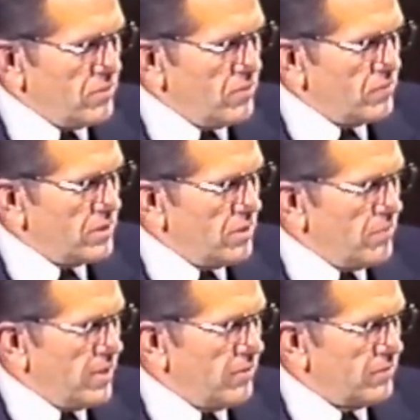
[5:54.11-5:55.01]
over the
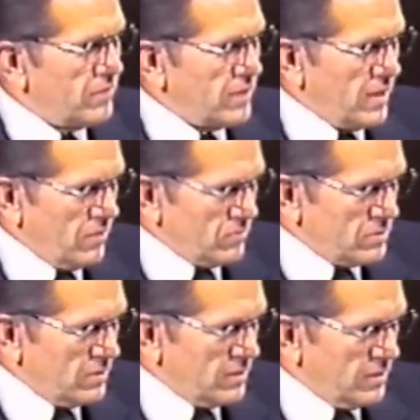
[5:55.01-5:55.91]
amount of
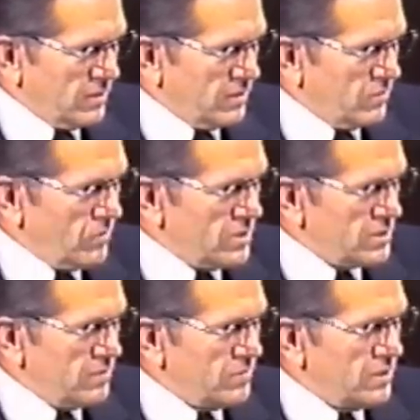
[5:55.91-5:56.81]
counseling that we
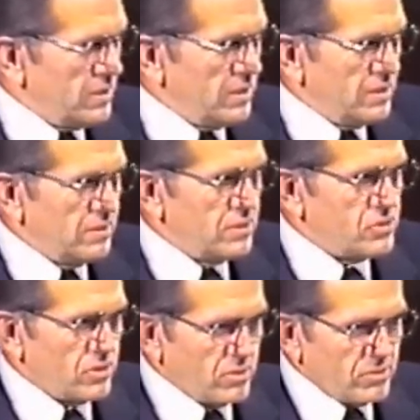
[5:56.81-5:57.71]
seem to need in the
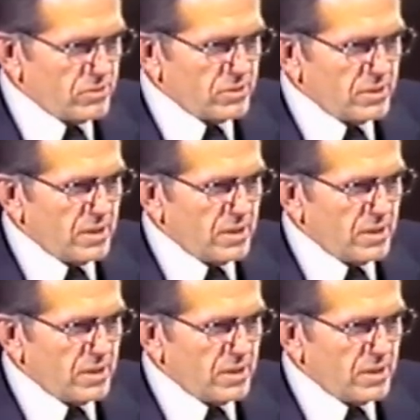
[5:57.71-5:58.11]
church.